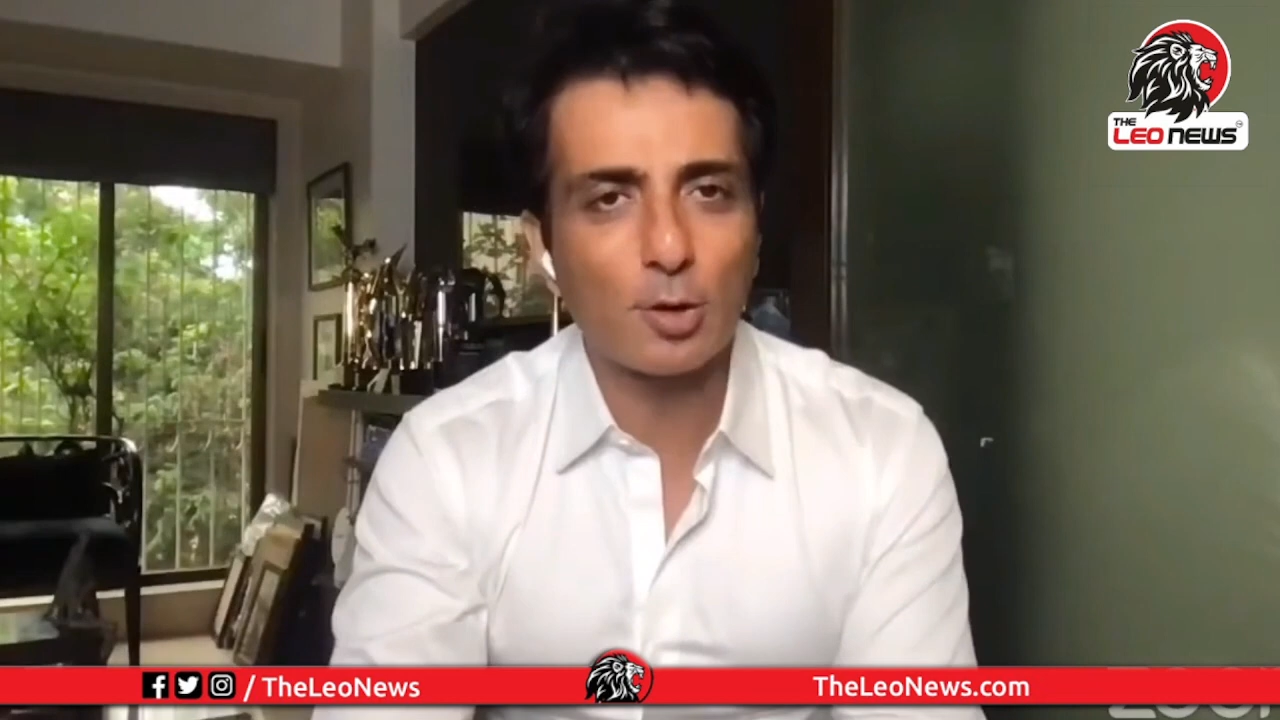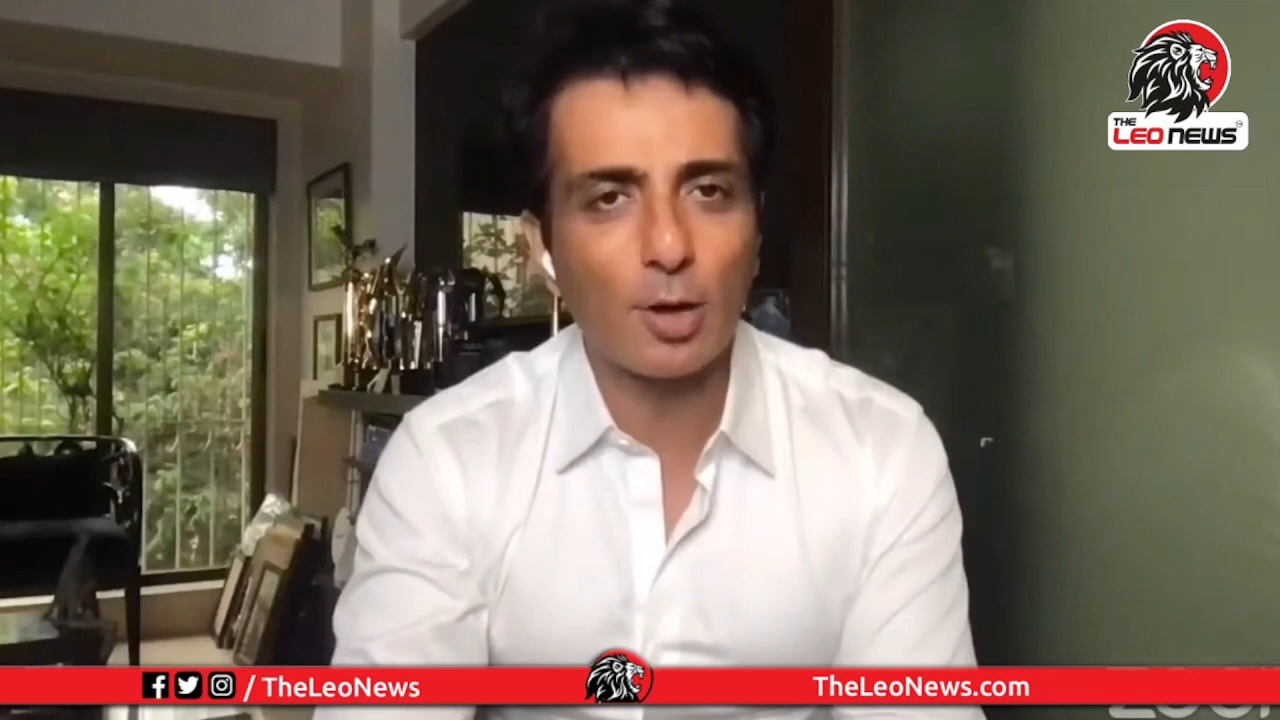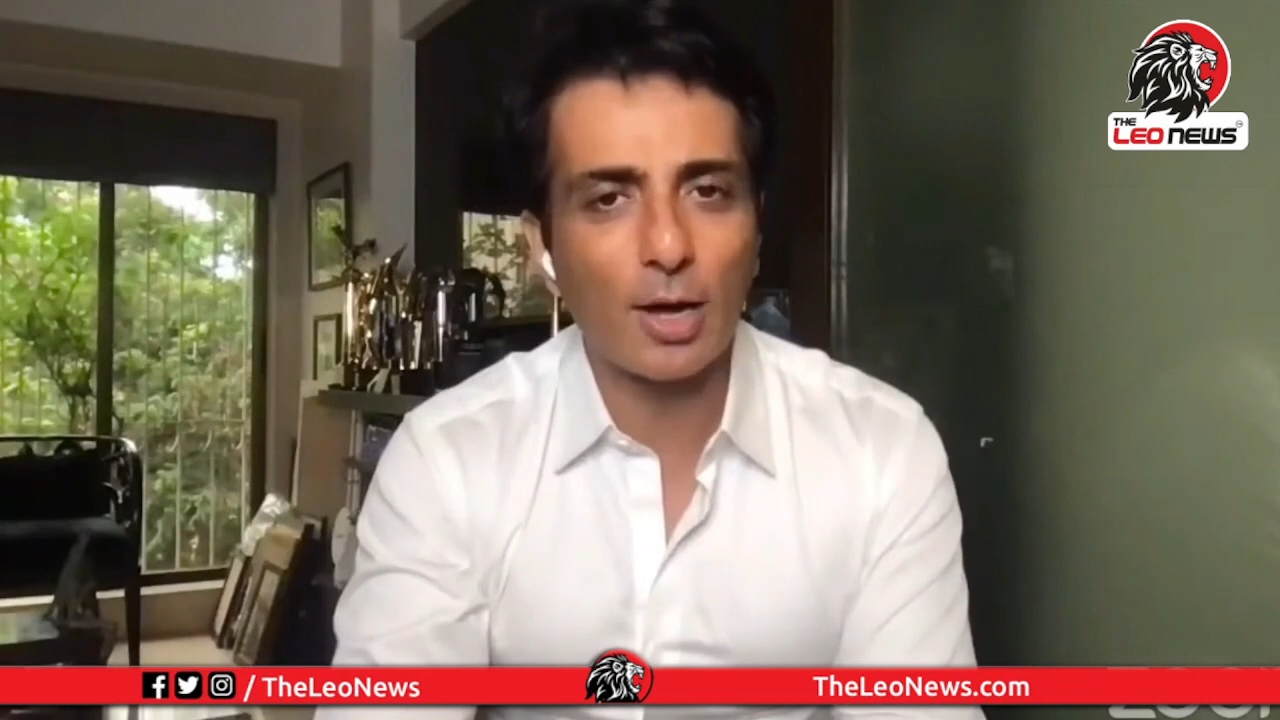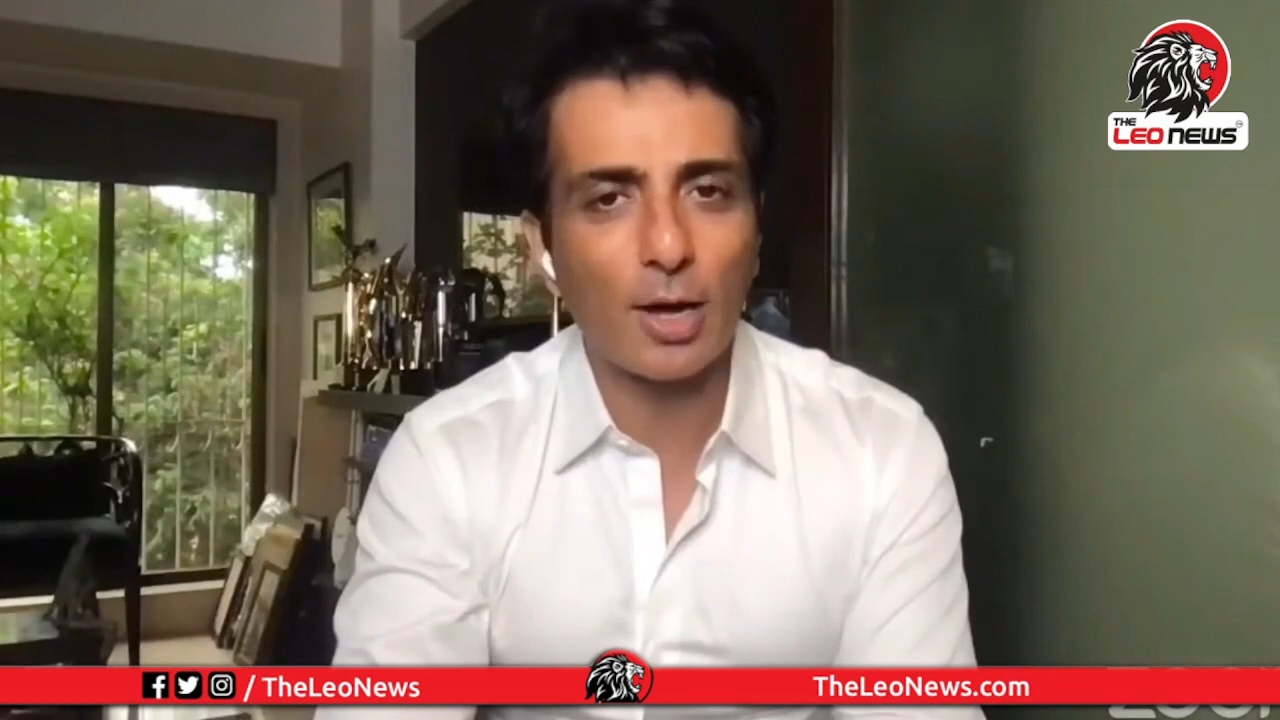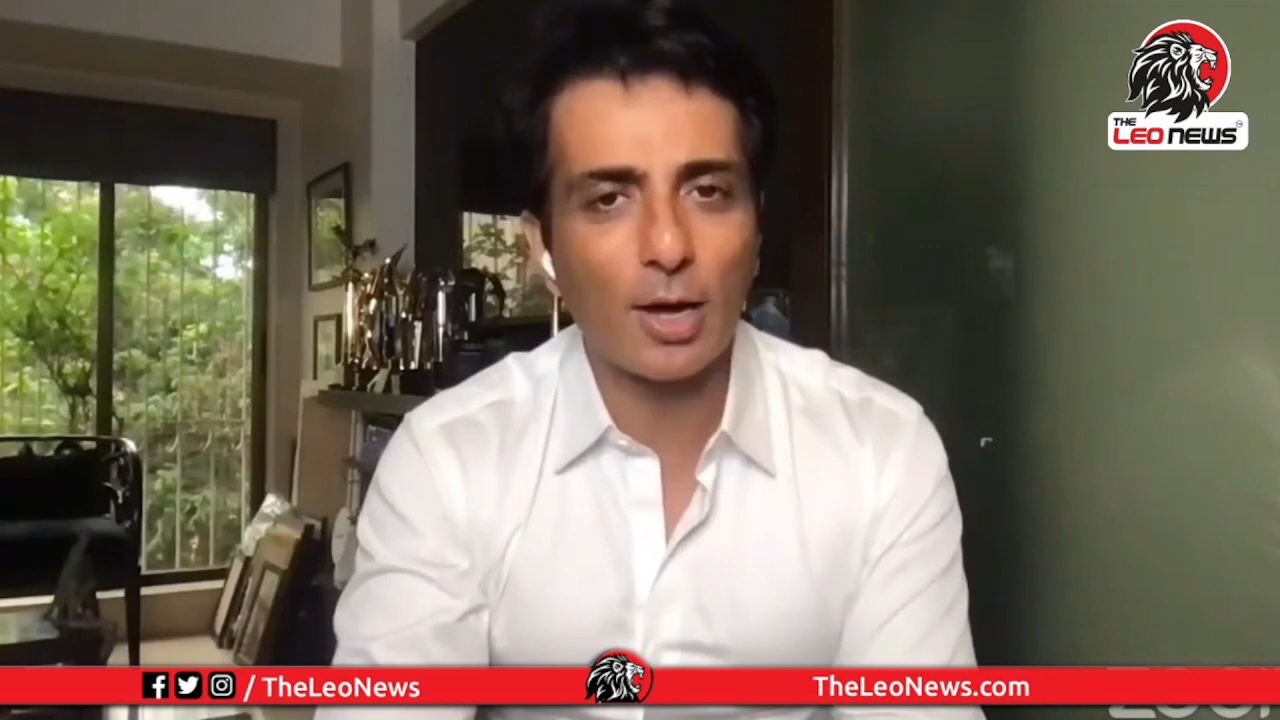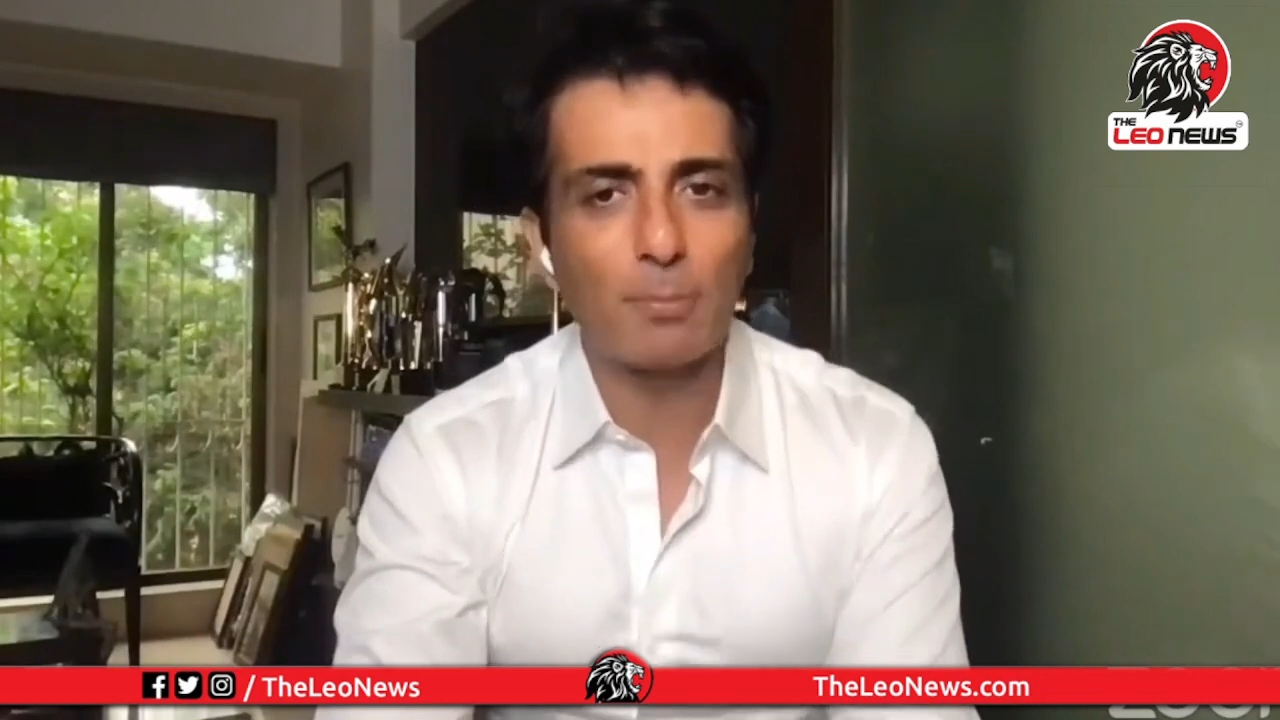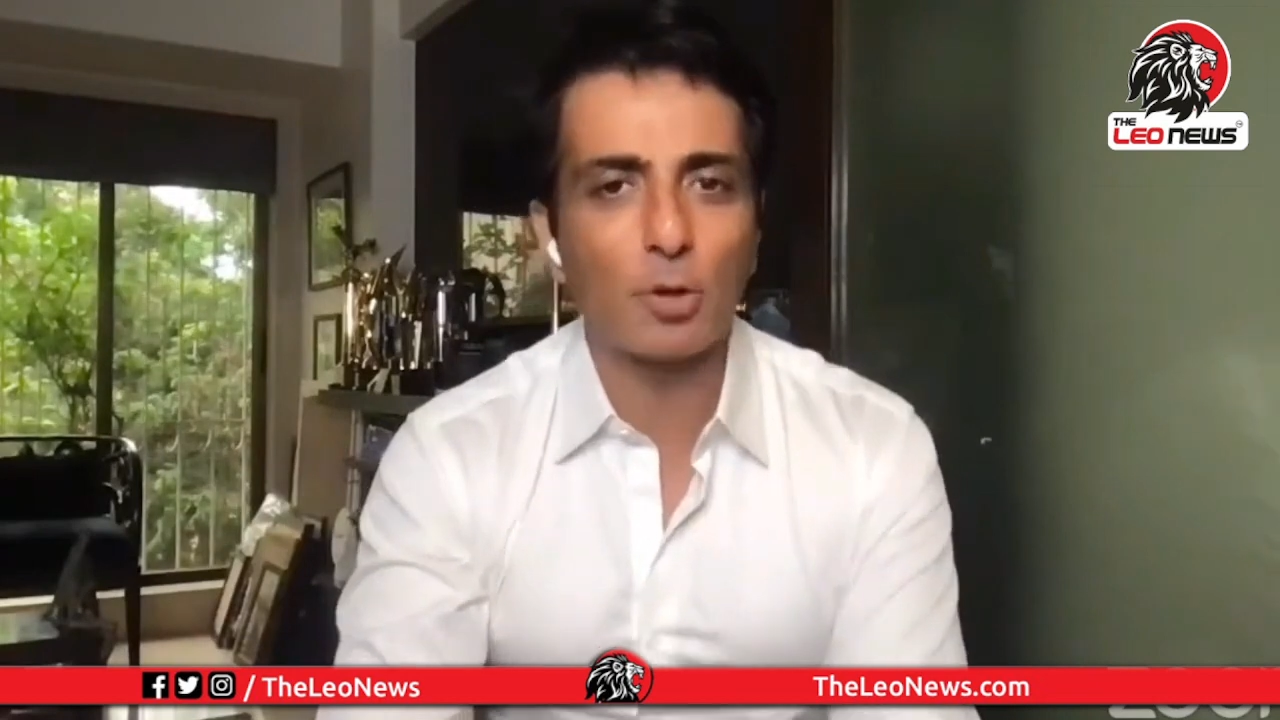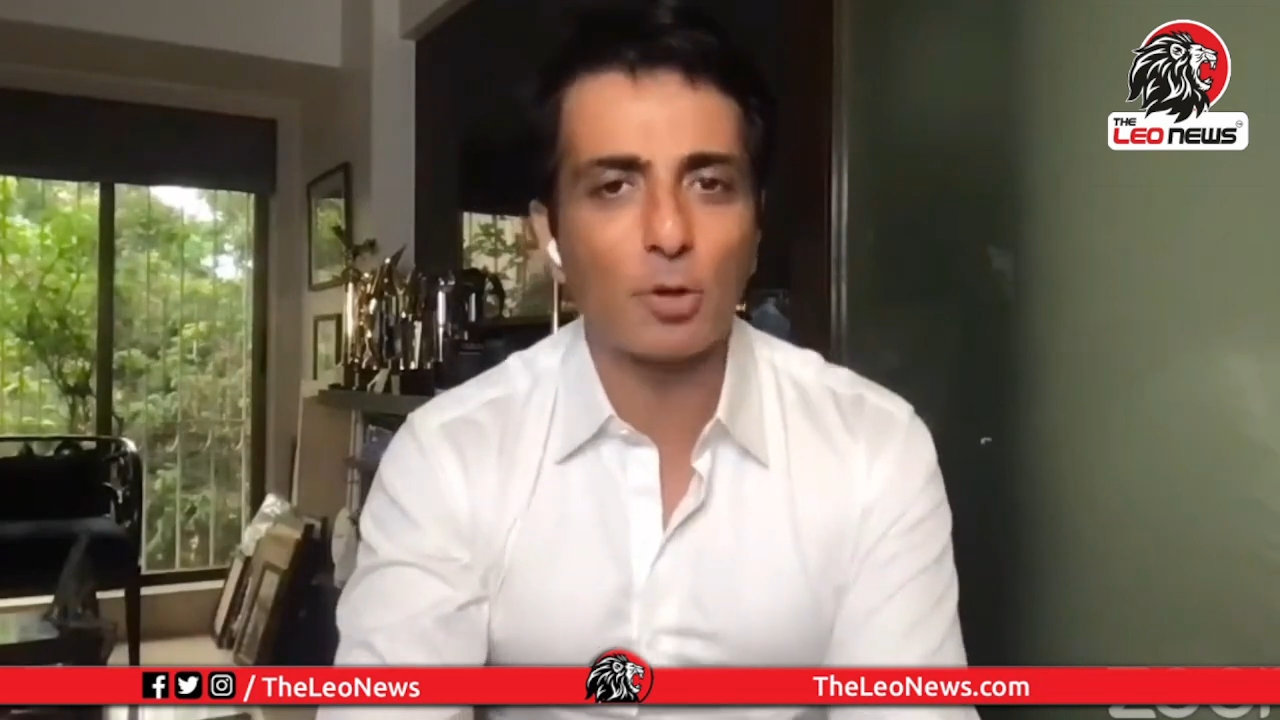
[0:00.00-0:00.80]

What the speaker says: So how can I help?